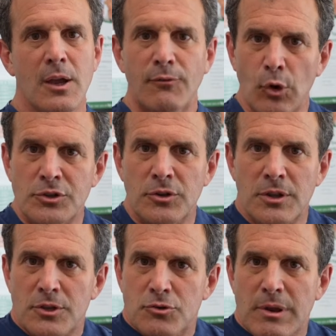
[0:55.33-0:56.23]

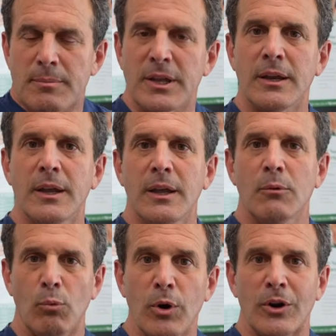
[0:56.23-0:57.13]
Fortunately, the treatment
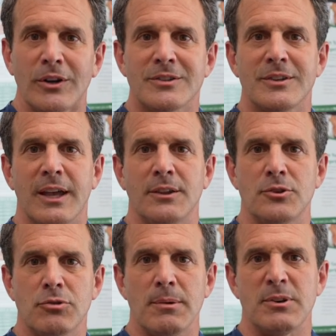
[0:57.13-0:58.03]
works, and the
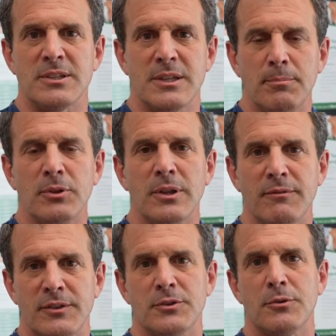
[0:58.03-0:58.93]
treatment is typically
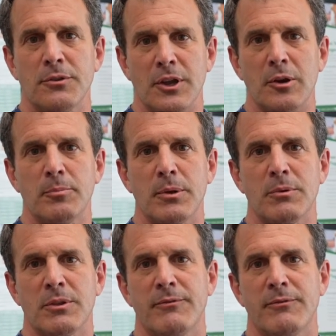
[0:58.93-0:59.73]
physical therapy with a